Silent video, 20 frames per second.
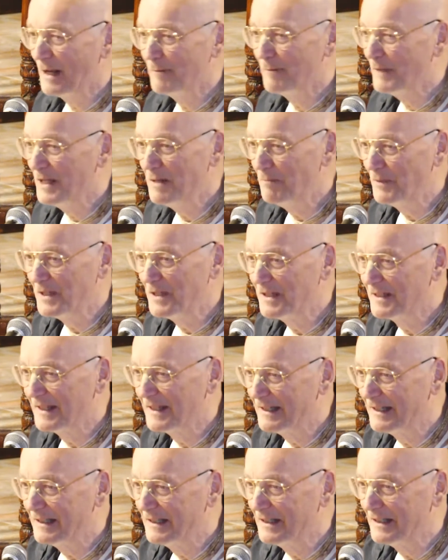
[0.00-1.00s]
hippies, they
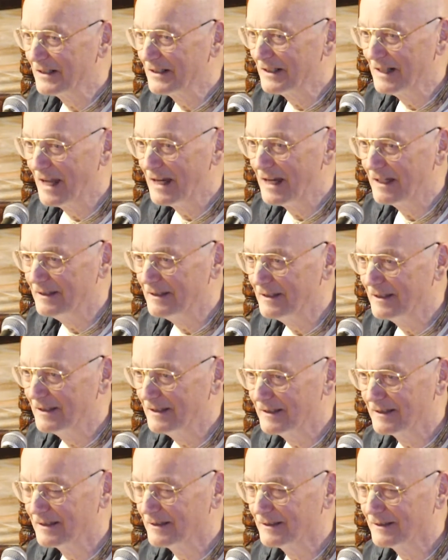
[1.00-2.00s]
did not like
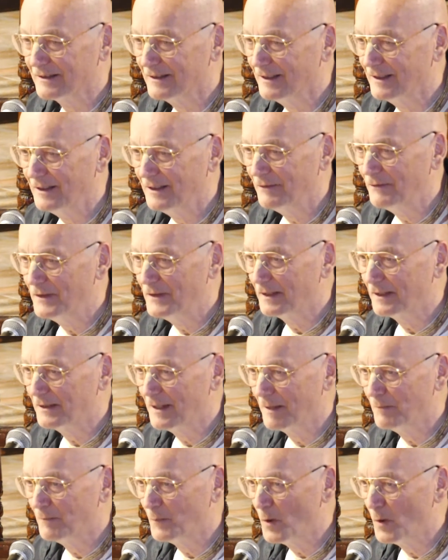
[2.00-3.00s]
this
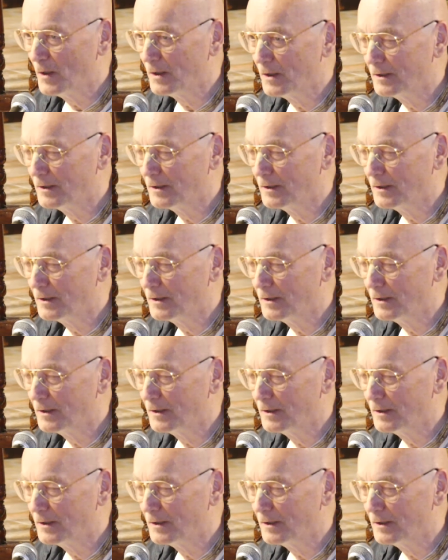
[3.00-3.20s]
Vietnam War.